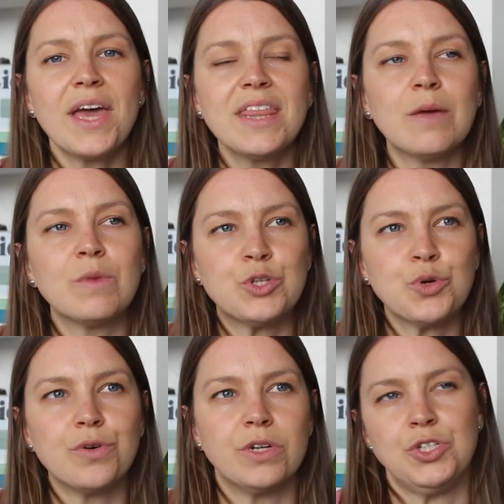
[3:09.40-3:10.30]
I think with
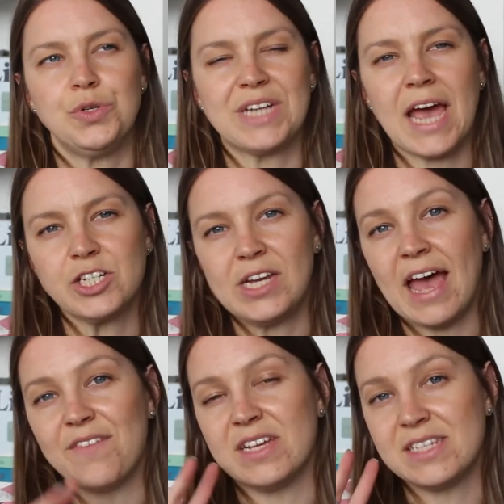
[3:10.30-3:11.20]
Taurus, you could actually
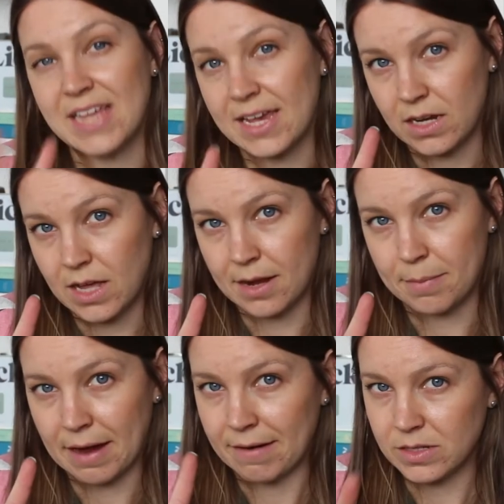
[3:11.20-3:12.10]
have a second colour
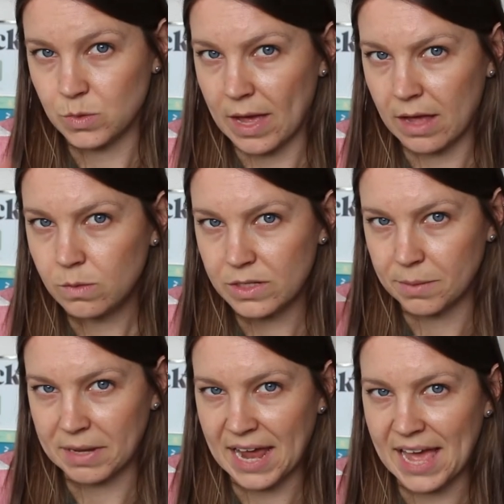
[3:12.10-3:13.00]
pairing as well, which
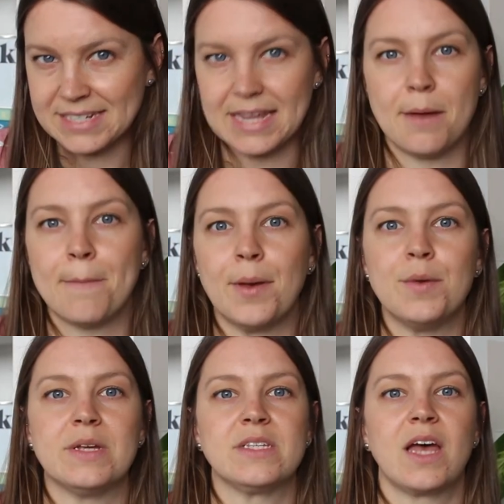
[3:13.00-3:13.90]
I'm gonna add in a
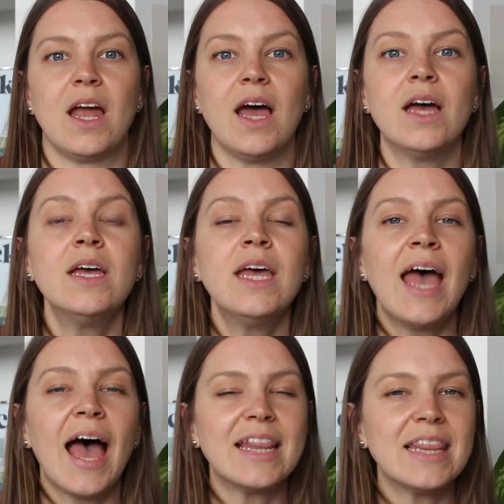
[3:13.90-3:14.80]
bonus colour.
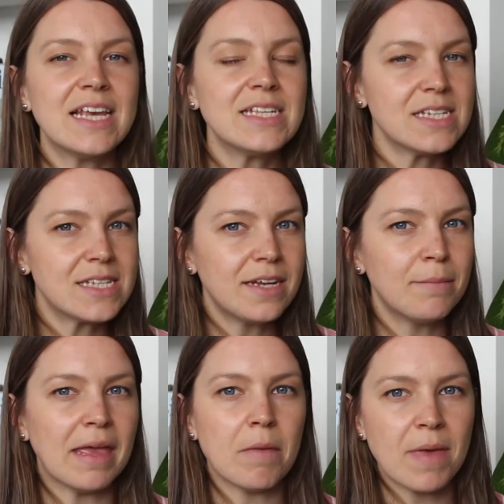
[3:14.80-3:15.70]
And this is gonna
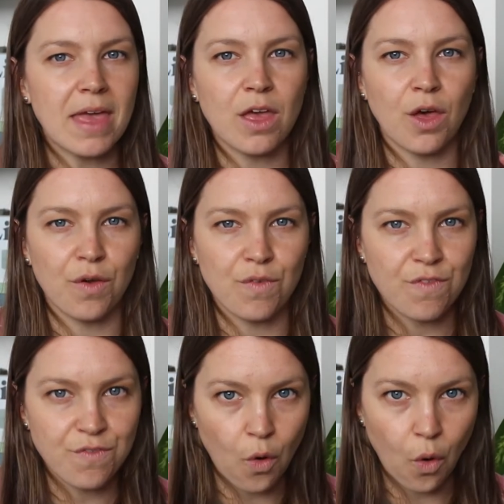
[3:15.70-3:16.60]
be pink
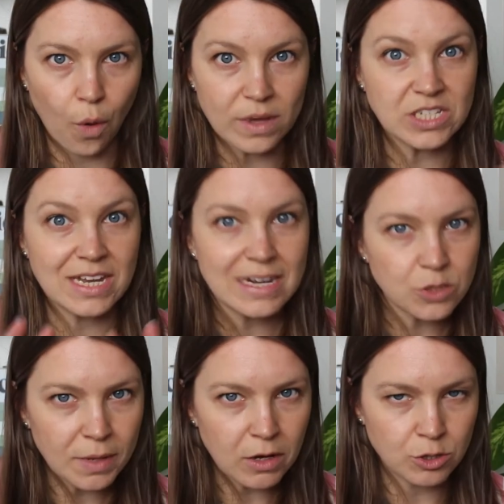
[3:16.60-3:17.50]
04, which is a little bit